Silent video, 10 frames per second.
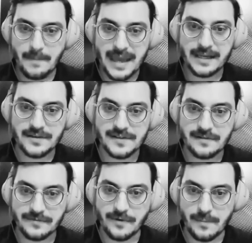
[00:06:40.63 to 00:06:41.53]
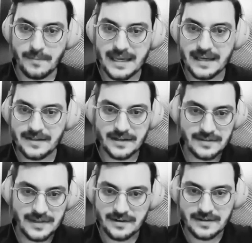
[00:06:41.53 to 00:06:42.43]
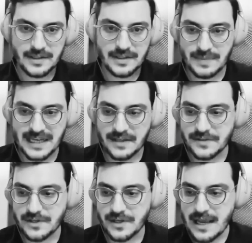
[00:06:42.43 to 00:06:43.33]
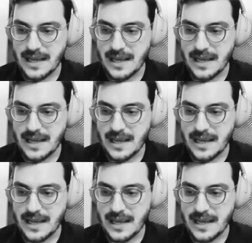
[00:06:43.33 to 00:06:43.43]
mechanism for me there, because